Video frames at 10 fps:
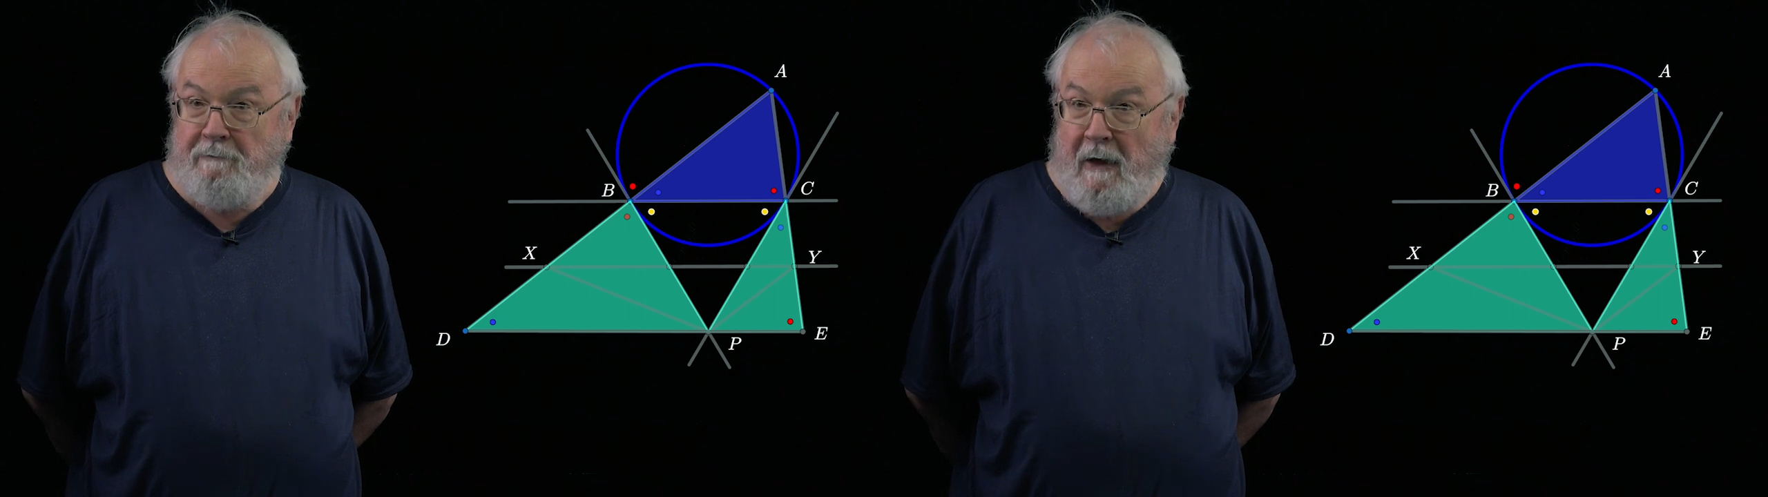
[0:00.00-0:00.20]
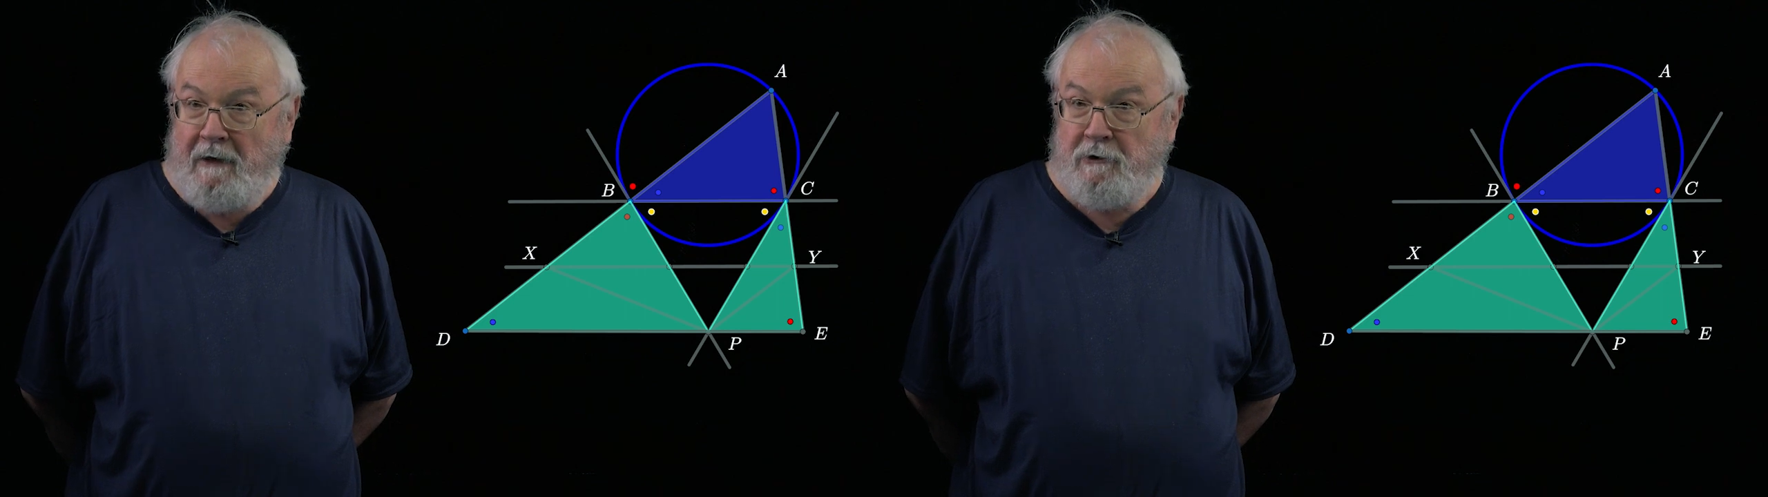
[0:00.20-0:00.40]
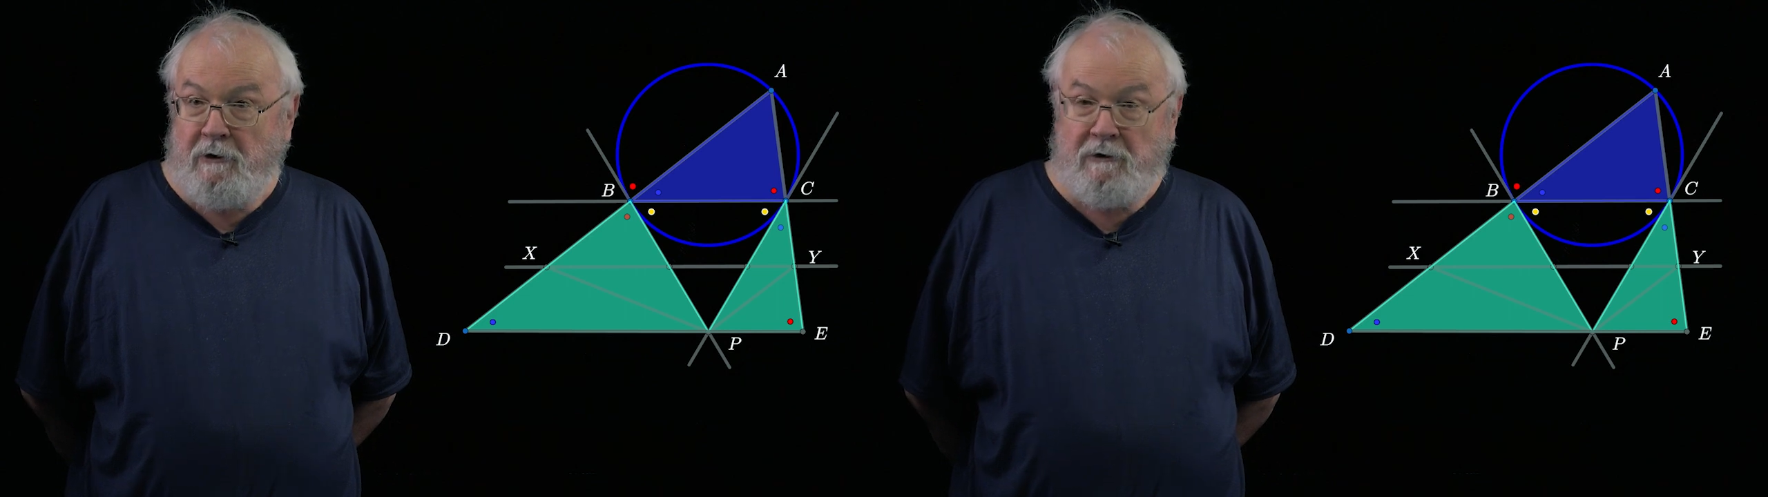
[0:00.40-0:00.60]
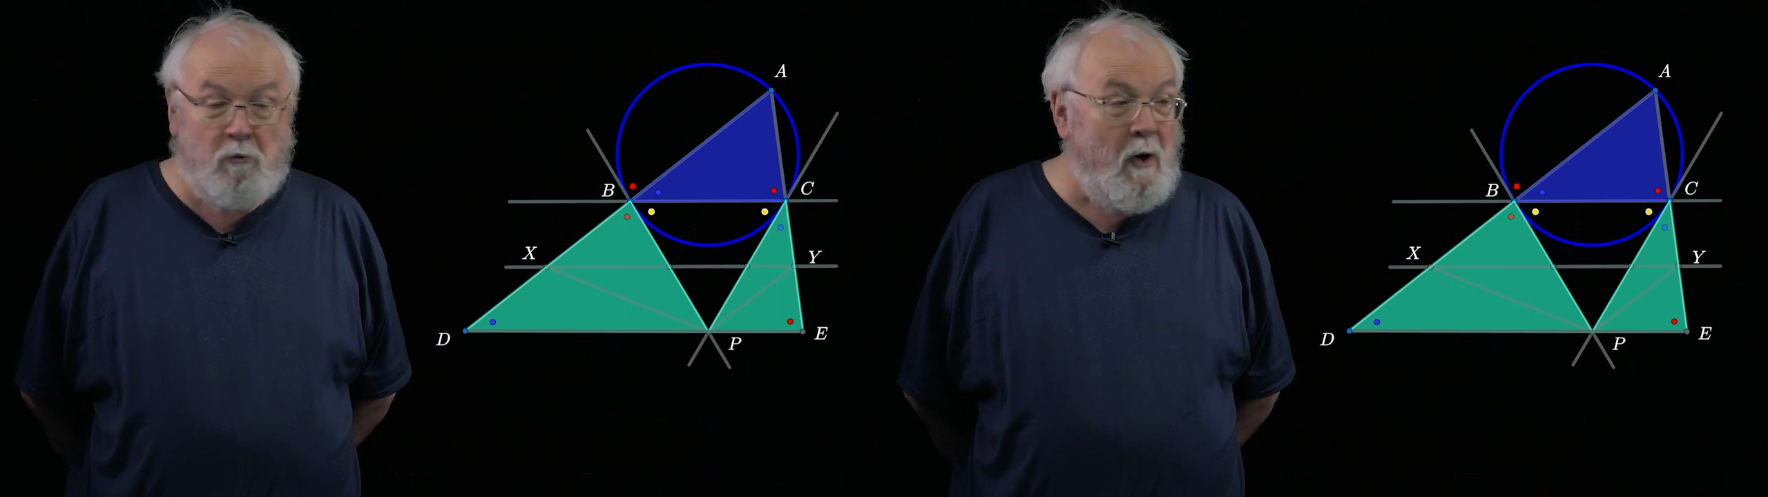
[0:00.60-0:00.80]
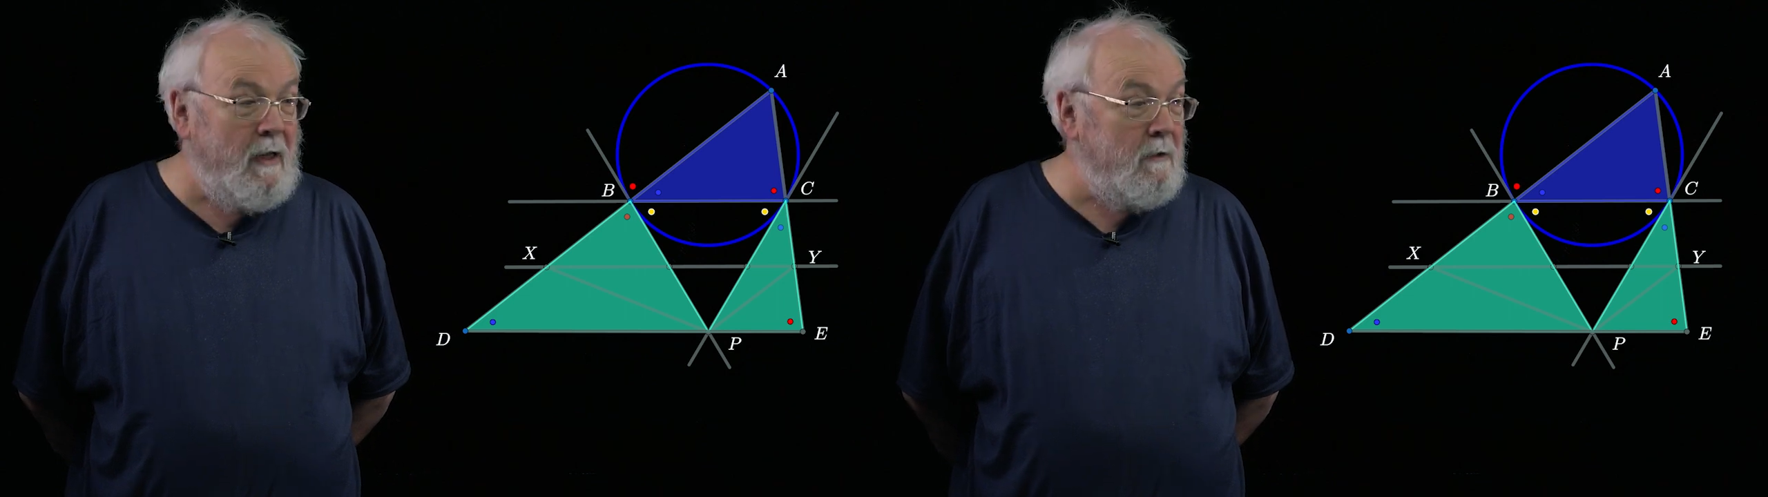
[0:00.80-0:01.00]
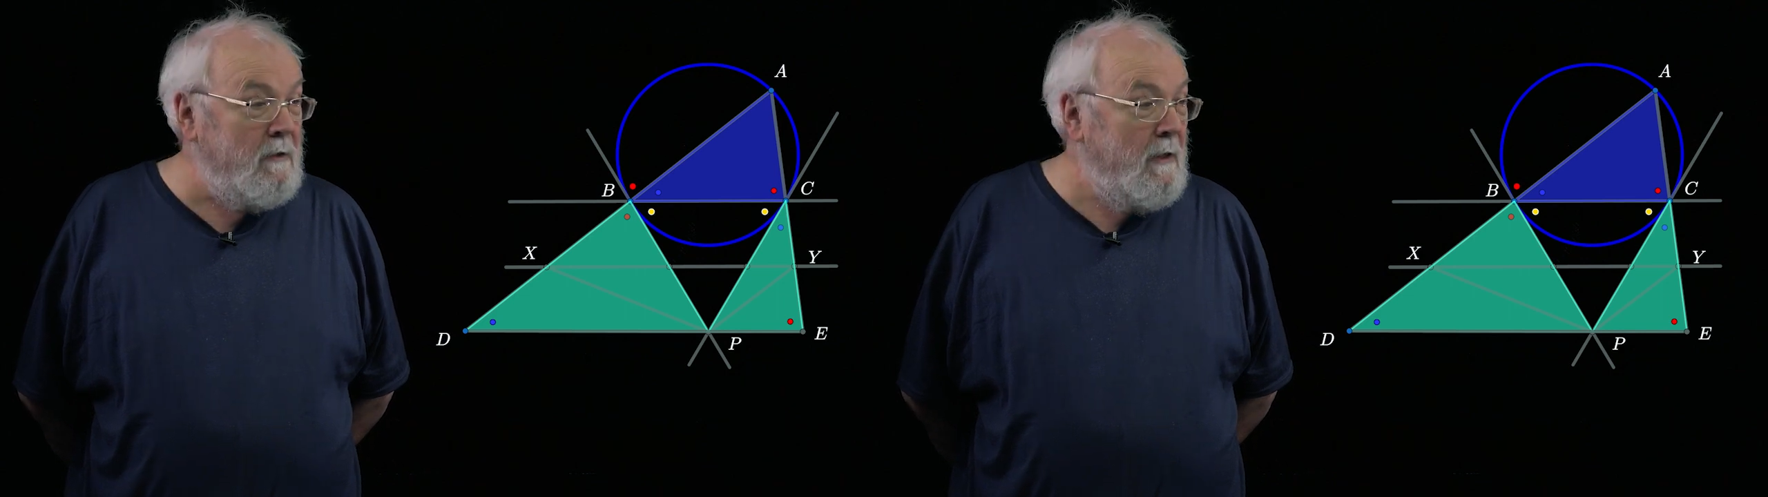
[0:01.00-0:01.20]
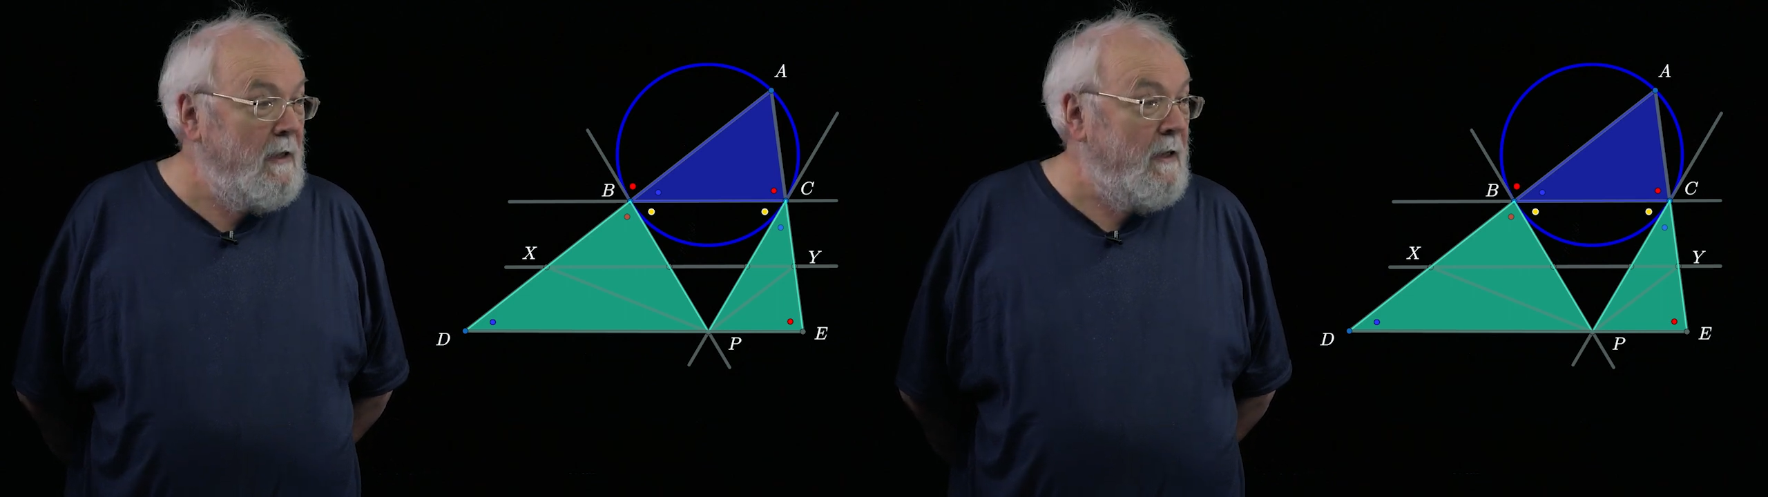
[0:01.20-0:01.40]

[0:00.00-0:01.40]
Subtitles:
match as well,